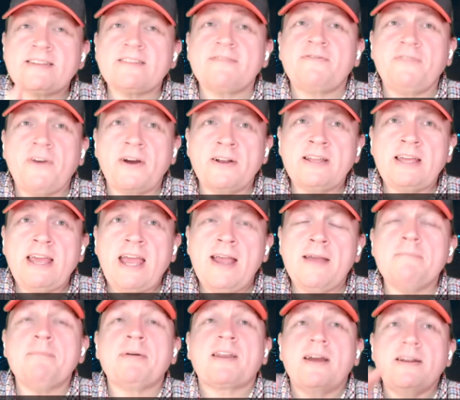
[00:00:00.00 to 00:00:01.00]
fun
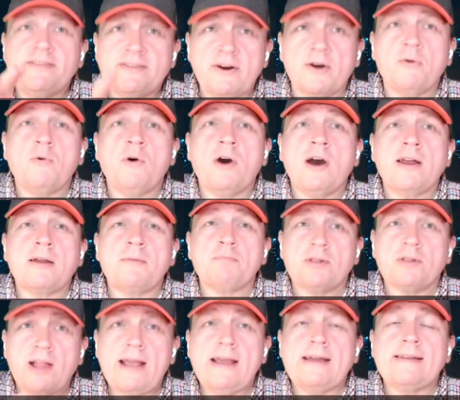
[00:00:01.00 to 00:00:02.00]
game, but I don't want to
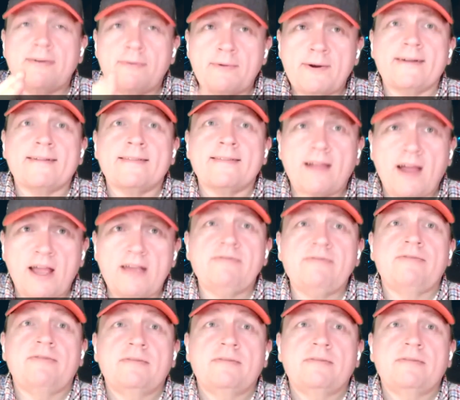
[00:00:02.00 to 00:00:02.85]
play it in real life.